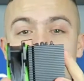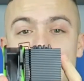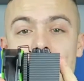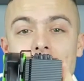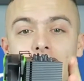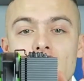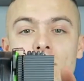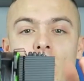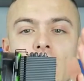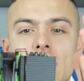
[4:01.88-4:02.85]

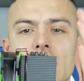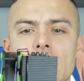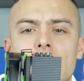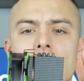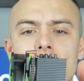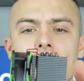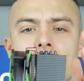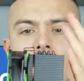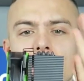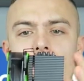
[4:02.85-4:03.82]
design, well, not the
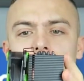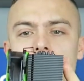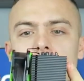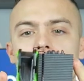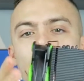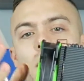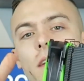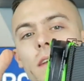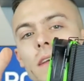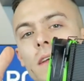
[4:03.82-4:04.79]
design, the looks,
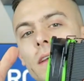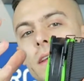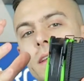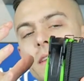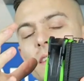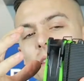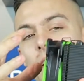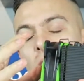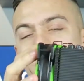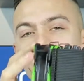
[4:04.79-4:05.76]
it
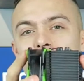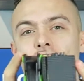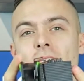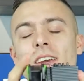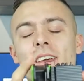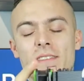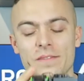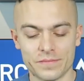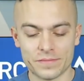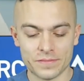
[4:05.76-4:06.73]
actually,
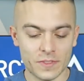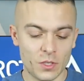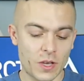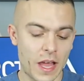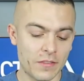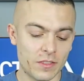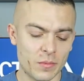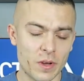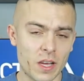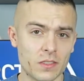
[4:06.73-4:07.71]
you have
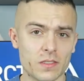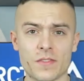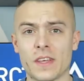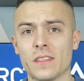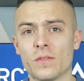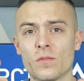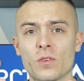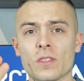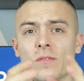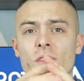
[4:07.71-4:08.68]
the BioniX fan in
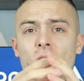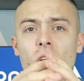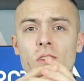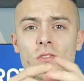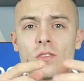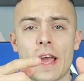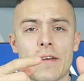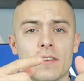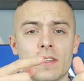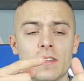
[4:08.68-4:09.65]
four different colors. You
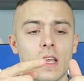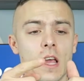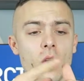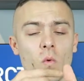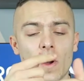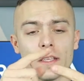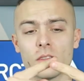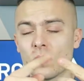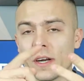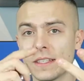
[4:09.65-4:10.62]
have it in
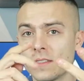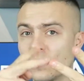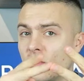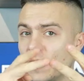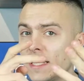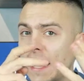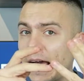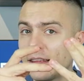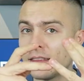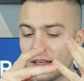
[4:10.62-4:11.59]
white, red, green
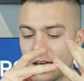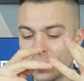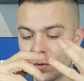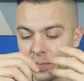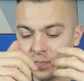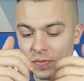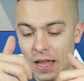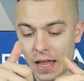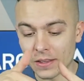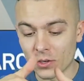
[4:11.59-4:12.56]
and yellow.
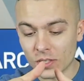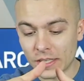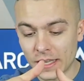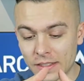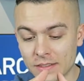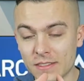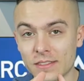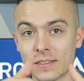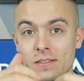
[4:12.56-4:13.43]
And looking at